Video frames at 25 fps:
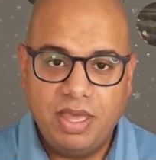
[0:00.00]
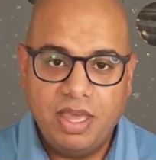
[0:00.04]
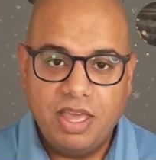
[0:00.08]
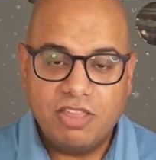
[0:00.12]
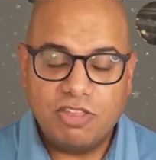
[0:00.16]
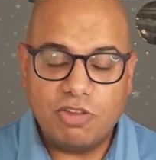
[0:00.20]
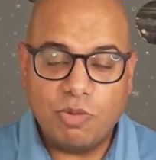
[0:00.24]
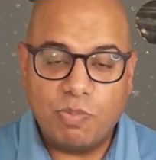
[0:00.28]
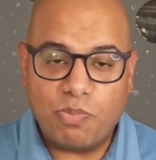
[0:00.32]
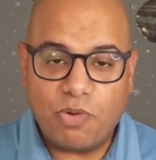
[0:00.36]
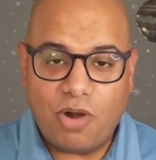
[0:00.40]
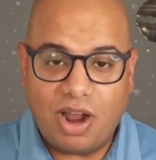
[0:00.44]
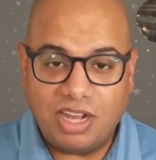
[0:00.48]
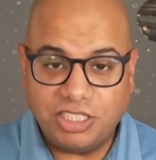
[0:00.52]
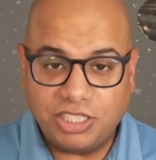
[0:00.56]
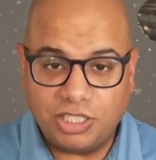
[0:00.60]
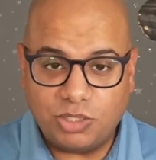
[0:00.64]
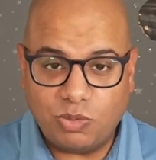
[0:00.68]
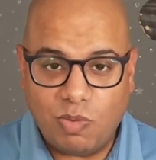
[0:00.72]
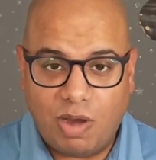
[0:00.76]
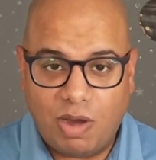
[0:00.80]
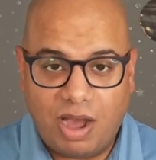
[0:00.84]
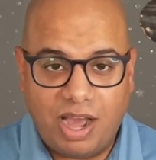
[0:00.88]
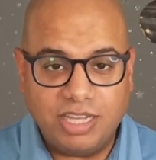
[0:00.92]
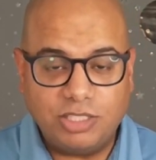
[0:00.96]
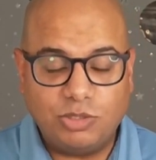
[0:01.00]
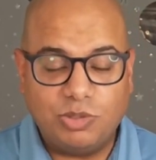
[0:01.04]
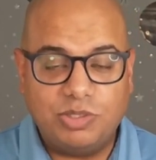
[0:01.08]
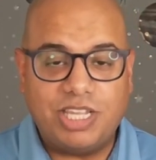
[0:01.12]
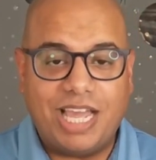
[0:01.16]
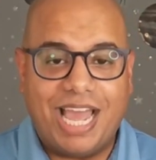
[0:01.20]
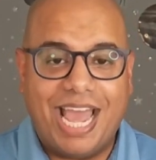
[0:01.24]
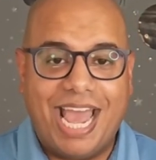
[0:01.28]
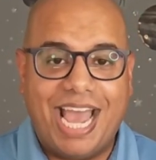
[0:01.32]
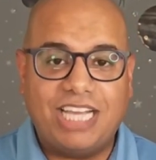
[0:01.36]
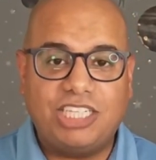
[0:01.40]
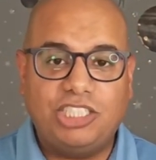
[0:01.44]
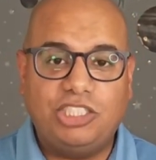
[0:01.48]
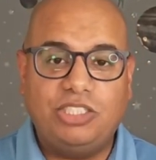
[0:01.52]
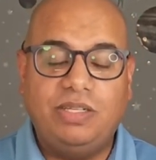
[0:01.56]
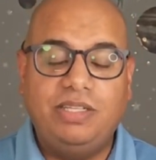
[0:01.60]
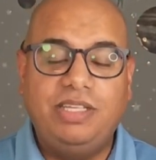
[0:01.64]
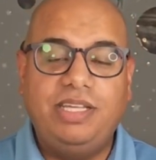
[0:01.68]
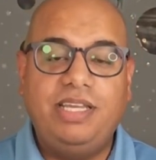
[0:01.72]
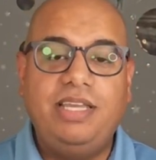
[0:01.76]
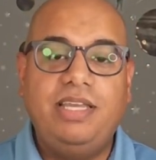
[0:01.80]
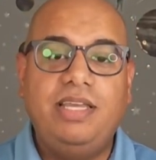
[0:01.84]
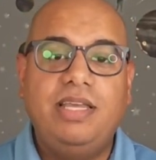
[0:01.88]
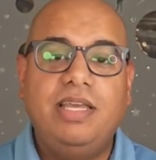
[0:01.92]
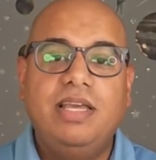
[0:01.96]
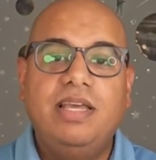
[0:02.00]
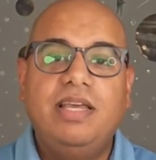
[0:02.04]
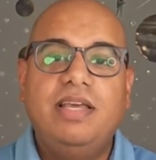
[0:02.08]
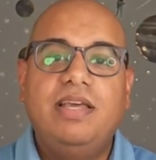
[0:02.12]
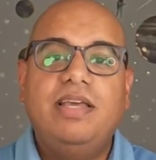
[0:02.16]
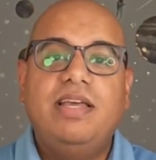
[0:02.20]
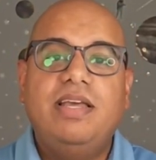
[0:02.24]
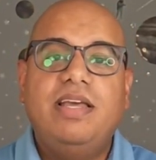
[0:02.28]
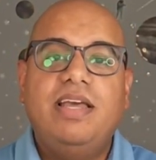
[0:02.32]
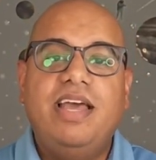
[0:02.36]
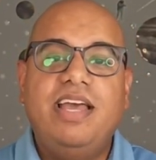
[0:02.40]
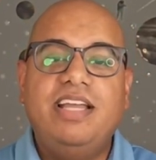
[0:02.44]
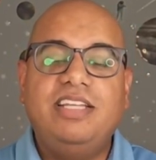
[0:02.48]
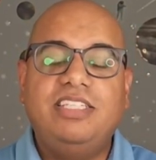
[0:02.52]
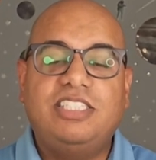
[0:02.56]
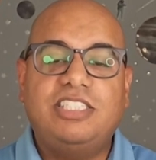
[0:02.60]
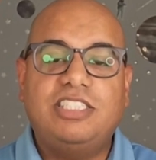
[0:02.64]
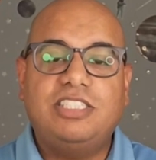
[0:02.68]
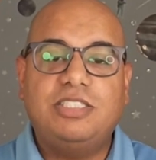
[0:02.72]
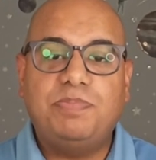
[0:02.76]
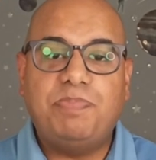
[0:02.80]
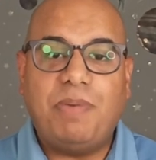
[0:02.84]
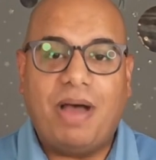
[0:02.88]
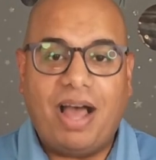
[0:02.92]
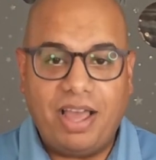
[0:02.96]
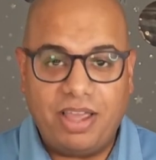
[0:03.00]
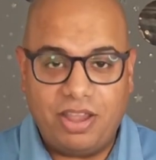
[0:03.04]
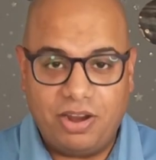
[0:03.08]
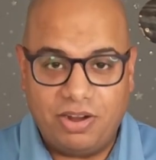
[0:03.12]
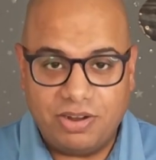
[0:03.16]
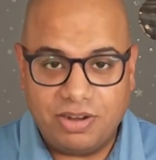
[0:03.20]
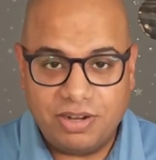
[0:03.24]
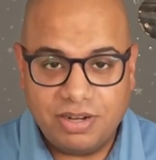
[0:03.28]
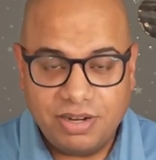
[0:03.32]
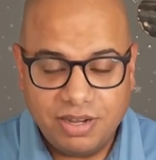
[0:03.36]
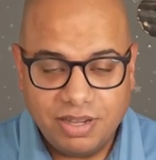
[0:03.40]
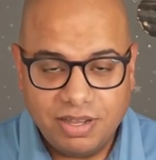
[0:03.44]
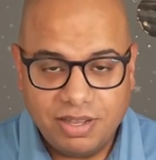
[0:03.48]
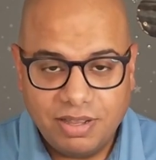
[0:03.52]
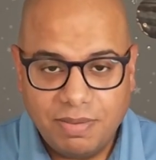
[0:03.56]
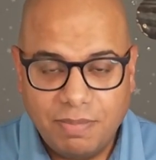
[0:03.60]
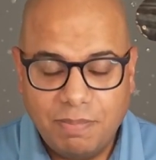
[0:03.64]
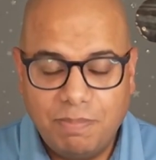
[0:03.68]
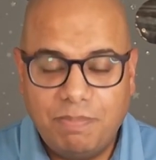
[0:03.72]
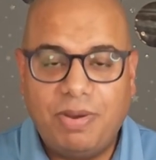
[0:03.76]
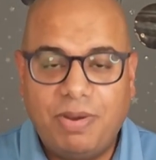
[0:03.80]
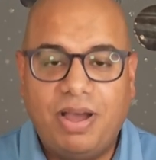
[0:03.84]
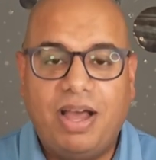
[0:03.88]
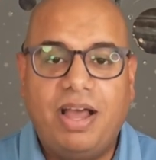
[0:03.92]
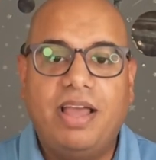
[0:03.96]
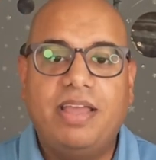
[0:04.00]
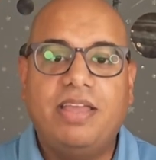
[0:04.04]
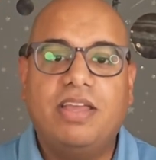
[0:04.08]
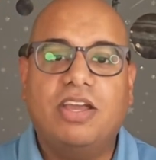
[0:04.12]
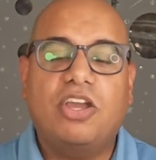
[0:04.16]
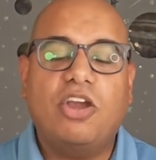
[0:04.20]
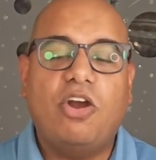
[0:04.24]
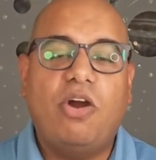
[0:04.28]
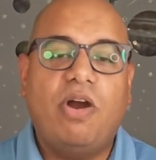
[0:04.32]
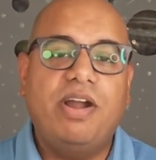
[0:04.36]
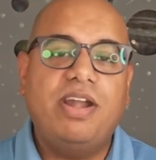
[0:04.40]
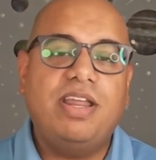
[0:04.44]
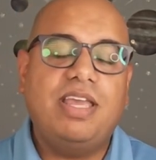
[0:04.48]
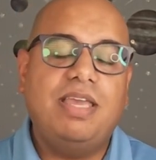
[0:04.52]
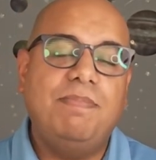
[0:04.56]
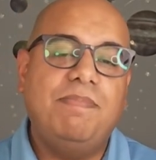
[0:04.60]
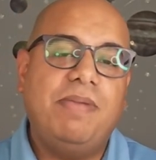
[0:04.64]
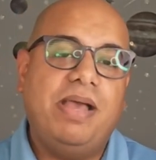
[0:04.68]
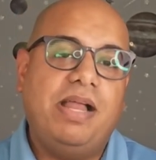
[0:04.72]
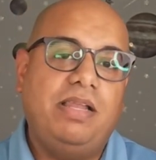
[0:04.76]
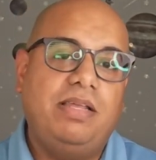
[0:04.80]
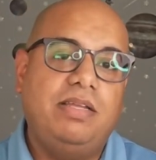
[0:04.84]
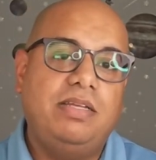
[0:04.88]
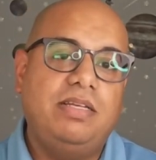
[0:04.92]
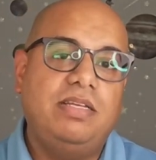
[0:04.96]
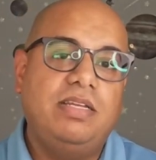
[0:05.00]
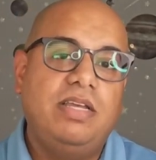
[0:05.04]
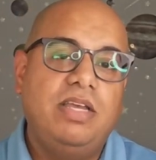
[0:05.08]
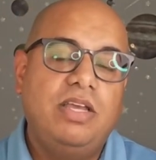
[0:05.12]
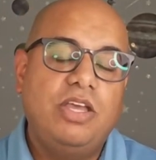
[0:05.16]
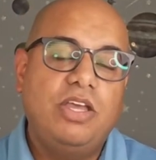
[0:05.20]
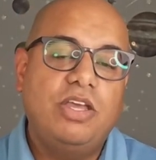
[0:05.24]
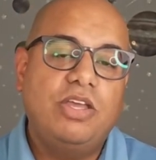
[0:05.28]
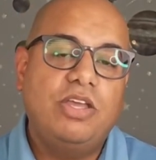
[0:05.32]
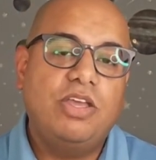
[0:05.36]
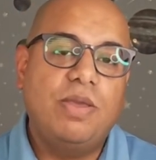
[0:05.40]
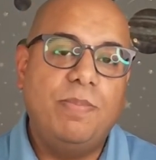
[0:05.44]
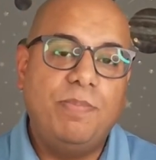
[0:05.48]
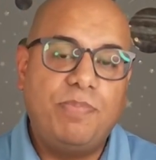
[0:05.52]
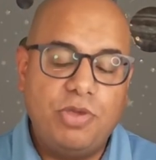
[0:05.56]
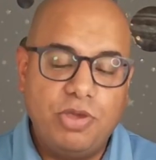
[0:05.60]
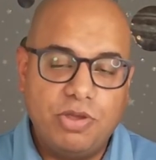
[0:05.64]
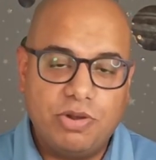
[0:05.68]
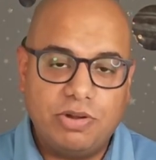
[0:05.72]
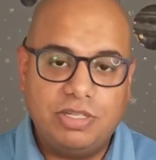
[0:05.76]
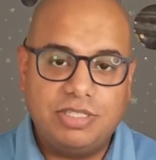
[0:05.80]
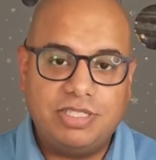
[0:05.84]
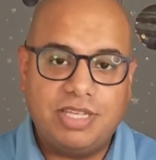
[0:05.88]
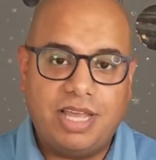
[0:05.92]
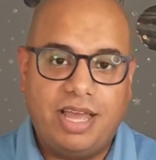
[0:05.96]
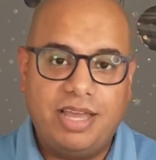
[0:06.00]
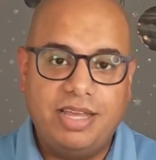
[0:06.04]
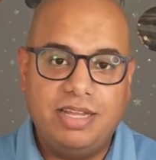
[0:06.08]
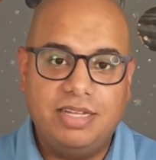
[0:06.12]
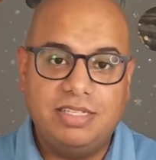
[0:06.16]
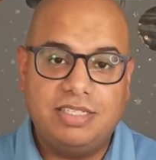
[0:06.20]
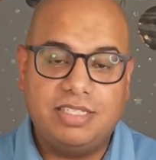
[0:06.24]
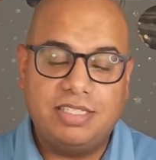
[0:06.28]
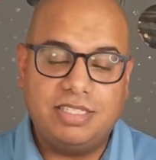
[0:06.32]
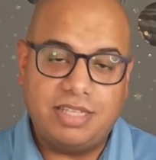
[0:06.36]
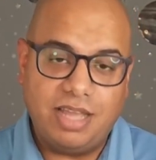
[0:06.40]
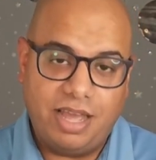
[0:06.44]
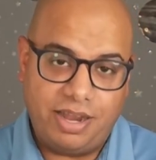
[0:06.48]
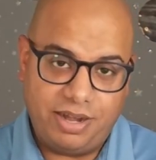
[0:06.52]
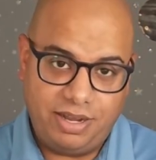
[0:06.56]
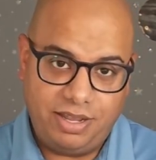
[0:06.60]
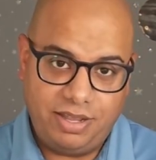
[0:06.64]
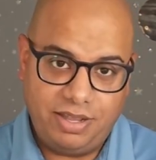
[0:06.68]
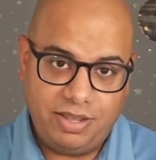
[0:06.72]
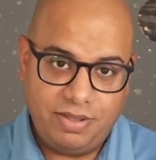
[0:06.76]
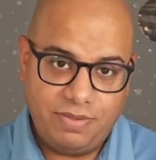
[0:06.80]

So ProjectWise was actually inspired by a Carnegie Mellon computer science study.